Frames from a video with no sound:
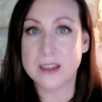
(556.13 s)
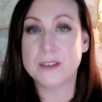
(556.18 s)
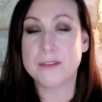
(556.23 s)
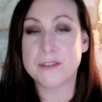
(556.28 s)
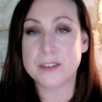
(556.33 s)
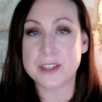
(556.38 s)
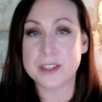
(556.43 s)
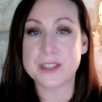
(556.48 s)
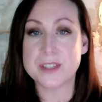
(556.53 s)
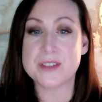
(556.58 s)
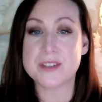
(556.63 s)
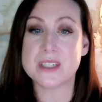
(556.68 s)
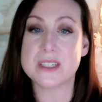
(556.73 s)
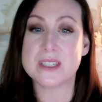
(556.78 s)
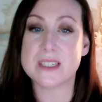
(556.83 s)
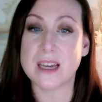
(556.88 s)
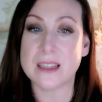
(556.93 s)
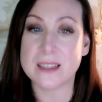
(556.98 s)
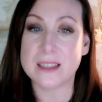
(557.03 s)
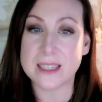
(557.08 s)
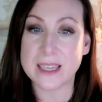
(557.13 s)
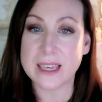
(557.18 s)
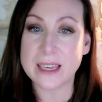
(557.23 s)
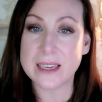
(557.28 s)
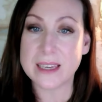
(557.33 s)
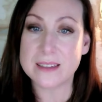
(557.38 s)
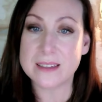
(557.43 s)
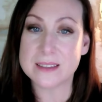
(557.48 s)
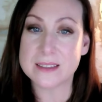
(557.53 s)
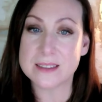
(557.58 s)
for you to
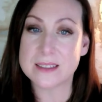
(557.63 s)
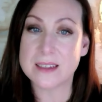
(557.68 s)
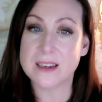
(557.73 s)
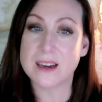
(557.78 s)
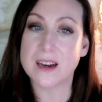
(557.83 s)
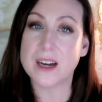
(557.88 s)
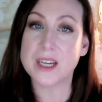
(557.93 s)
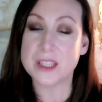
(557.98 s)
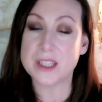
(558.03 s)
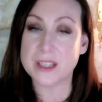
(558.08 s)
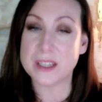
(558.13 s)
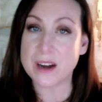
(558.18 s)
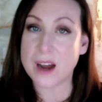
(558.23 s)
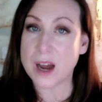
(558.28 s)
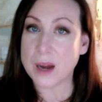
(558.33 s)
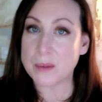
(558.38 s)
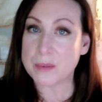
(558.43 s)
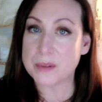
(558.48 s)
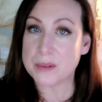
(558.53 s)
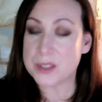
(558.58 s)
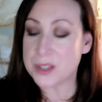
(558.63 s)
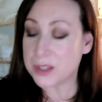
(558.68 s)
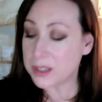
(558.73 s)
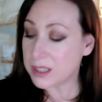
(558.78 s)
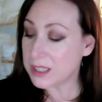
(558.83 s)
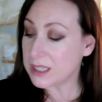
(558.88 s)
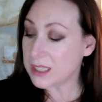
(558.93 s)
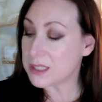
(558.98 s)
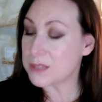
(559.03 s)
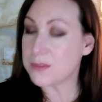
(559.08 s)
delegate? Are there
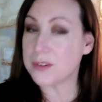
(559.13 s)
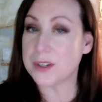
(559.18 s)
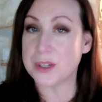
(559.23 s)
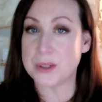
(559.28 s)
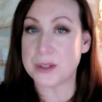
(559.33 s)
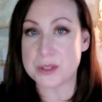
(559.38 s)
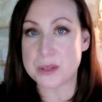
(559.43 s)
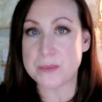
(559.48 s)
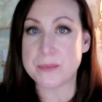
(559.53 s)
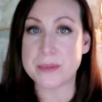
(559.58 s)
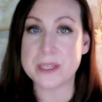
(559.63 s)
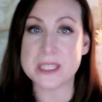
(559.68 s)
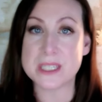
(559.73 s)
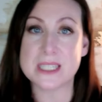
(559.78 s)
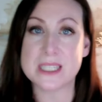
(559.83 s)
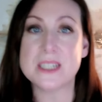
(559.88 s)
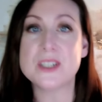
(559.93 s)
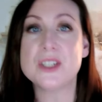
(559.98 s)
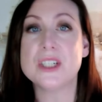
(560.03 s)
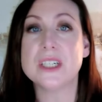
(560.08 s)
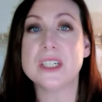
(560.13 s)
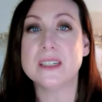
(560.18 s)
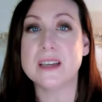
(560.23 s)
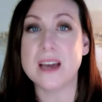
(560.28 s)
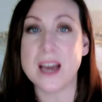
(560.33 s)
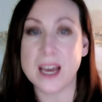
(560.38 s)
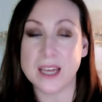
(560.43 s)
opportunities for you to position